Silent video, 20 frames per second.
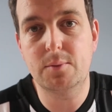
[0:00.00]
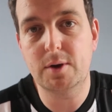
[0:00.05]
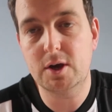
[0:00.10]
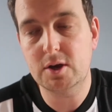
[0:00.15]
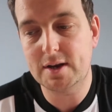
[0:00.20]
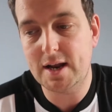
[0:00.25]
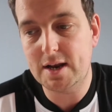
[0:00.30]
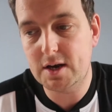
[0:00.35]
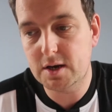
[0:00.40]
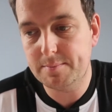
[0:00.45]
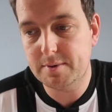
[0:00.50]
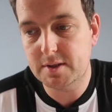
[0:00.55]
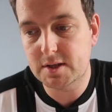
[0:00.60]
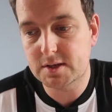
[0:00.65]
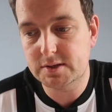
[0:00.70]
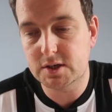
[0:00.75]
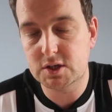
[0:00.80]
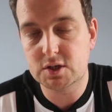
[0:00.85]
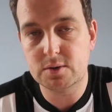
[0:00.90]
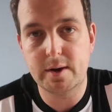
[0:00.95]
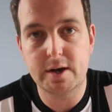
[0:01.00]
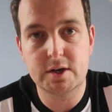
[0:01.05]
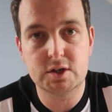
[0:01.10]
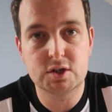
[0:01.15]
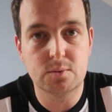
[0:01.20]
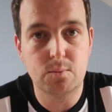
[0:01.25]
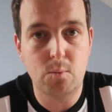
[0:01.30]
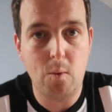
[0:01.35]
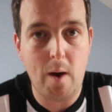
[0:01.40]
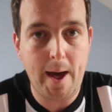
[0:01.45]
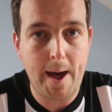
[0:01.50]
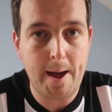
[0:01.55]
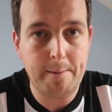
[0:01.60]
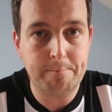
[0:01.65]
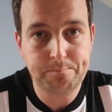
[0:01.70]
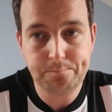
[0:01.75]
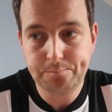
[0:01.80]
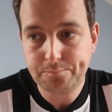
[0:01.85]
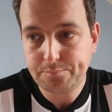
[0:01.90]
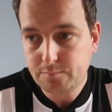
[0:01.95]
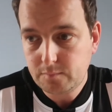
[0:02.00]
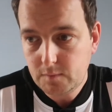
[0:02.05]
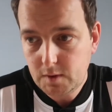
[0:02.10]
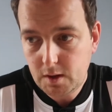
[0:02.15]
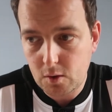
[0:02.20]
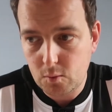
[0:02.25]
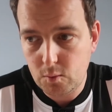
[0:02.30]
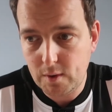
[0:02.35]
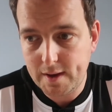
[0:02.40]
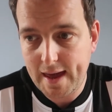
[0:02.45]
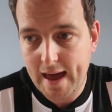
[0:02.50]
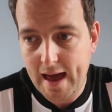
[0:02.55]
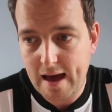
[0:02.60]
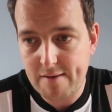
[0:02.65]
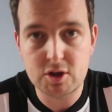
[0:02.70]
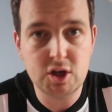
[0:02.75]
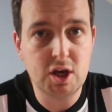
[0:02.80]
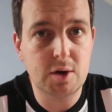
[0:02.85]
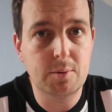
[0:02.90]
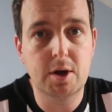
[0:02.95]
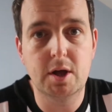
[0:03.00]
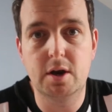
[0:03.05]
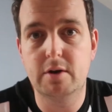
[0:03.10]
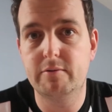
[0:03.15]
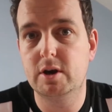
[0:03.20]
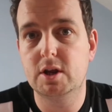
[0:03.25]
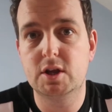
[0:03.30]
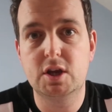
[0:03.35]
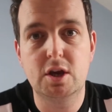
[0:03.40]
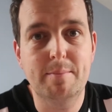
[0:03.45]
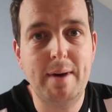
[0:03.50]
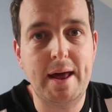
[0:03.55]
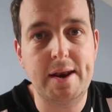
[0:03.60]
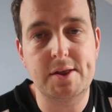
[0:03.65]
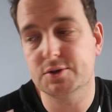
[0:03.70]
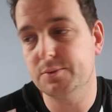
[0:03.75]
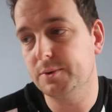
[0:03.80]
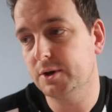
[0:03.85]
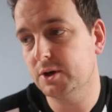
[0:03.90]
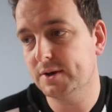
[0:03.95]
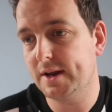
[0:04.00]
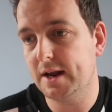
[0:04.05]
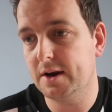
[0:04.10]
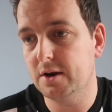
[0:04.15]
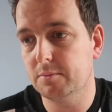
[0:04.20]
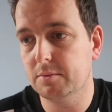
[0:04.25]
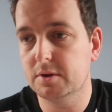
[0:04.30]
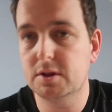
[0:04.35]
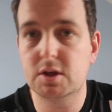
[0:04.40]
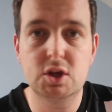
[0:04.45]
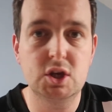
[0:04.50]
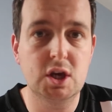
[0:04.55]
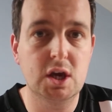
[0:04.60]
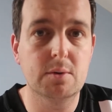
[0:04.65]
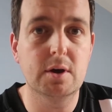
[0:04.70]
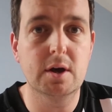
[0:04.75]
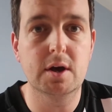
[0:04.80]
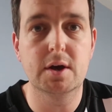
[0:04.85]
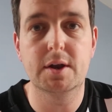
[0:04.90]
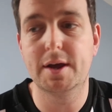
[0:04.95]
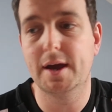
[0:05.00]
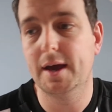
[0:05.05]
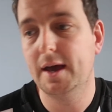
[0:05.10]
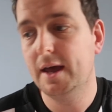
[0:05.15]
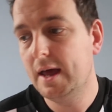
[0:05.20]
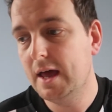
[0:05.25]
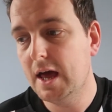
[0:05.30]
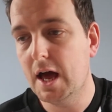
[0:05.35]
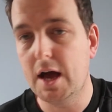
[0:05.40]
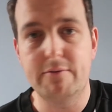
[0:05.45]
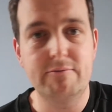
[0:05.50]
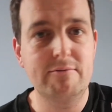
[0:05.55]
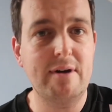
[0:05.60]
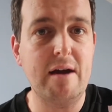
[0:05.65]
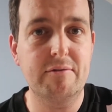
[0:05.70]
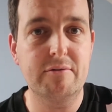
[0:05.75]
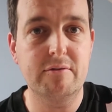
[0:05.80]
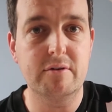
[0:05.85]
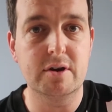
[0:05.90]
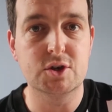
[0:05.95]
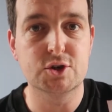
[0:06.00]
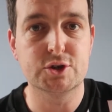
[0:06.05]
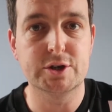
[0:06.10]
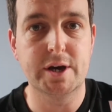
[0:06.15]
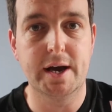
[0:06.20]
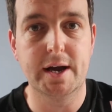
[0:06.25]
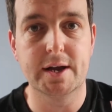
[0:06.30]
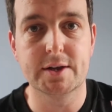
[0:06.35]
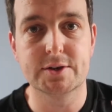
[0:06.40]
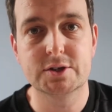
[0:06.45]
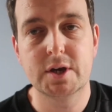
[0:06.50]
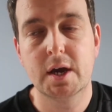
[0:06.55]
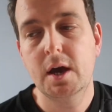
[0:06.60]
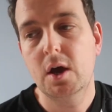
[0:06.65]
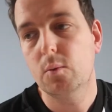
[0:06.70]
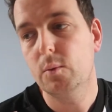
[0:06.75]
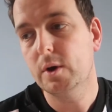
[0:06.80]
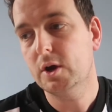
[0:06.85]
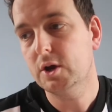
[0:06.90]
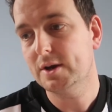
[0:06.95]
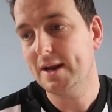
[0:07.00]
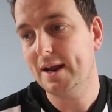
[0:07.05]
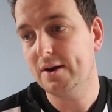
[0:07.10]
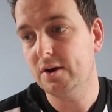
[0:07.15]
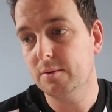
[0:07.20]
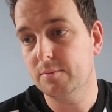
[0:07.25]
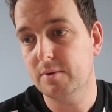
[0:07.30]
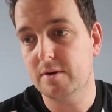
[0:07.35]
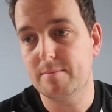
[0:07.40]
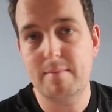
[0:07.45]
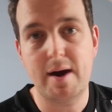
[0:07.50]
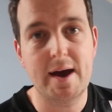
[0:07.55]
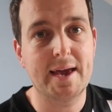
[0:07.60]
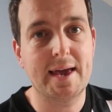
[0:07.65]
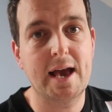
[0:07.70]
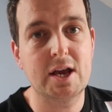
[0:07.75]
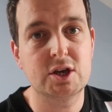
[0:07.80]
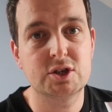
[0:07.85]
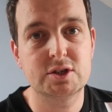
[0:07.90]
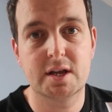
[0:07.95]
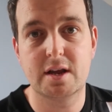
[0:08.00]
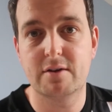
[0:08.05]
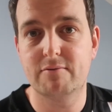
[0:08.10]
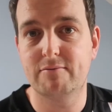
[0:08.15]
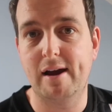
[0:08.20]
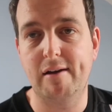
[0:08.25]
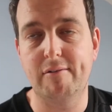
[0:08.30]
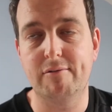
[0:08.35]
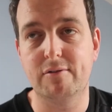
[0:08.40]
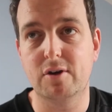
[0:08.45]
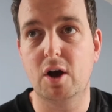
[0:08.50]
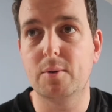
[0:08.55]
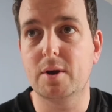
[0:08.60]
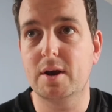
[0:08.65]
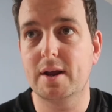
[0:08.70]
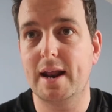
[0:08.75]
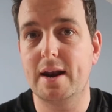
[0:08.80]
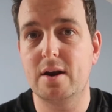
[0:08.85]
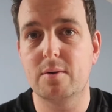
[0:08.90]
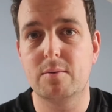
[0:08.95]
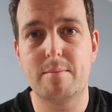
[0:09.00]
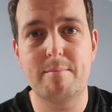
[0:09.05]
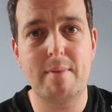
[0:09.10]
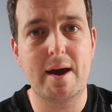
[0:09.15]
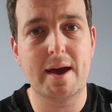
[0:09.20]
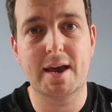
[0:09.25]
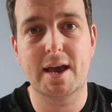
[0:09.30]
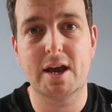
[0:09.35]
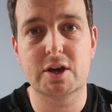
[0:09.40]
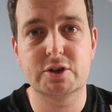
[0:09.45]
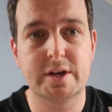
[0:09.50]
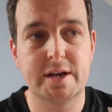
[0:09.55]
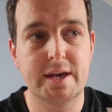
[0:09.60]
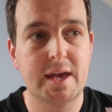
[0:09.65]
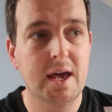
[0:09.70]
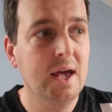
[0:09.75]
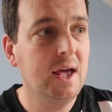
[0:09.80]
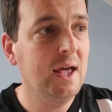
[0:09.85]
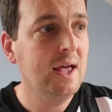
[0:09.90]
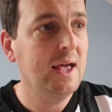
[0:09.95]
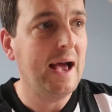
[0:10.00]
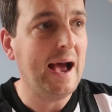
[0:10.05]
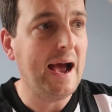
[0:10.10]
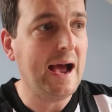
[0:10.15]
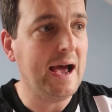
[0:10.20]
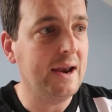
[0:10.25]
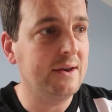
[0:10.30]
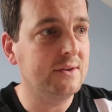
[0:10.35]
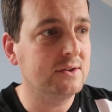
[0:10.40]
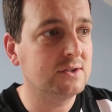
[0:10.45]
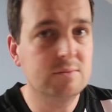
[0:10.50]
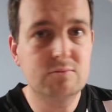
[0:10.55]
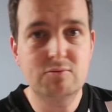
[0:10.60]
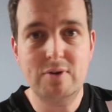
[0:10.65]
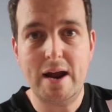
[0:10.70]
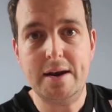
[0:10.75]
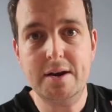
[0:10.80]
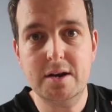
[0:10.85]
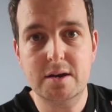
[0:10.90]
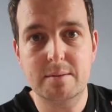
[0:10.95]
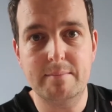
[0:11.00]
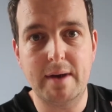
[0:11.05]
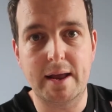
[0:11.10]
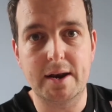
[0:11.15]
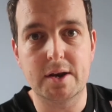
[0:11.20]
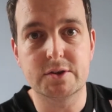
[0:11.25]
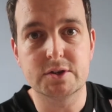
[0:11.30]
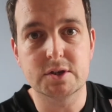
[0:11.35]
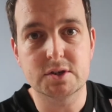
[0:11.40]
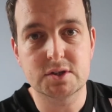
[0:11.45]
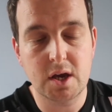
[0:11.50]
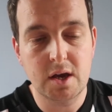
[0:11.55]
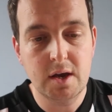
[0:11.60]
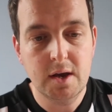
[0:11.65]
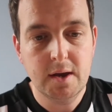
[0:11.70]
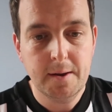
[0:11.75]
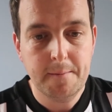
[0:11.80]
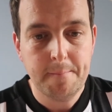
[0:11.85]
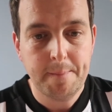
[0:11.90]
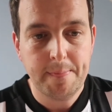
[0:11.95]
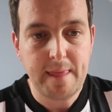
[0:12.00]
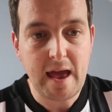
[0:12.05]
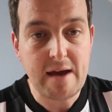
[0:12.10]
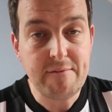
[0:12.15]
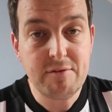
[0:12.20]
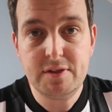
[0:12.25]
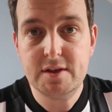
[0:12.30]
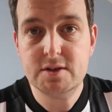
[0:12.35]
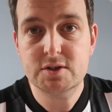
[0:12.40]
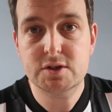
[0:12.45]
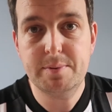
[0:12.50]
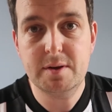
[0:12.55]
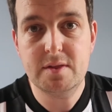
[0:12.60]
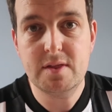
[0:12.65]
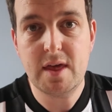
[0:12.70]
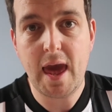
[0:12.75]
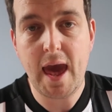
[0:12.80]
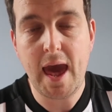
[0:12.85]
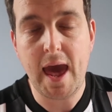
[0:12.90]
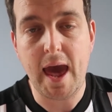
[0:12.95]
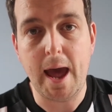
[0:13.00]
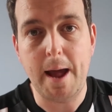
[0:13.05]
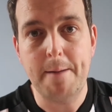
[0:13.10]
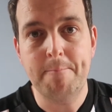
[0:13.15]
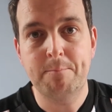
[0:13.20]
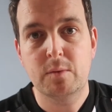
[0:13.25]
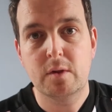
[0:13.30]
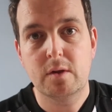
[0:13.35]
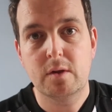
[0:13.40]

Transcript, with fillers: We could end up in a situation where we have a new owner and a new manager. We could end up with a new owner and Rafa in charge. We could end up with Mike Ashley and Rafa, or we could end up with Mike Ashley and some random manager. So everything's up in the air.